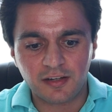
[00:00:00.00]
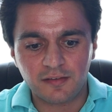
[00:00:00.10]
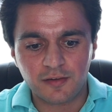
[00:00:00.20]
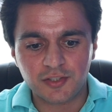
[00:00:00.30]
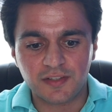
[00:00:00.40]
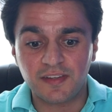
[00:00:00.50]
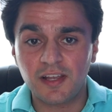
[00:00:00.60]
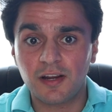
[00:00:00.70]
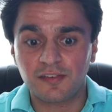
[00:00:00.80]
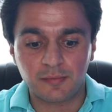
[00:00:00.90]
conversions
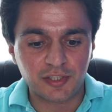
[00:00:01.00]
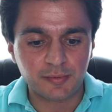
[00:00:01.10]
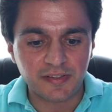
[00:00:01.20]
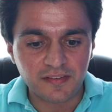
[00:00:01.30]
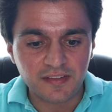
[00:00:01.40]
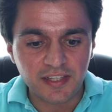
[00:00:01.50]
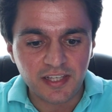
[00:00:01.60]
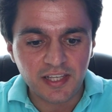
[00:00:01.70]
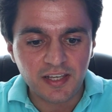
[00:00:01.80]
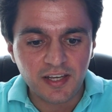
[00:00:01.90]
here if I'm a little bit
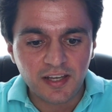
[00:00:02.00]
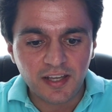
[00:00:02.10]
sneaky,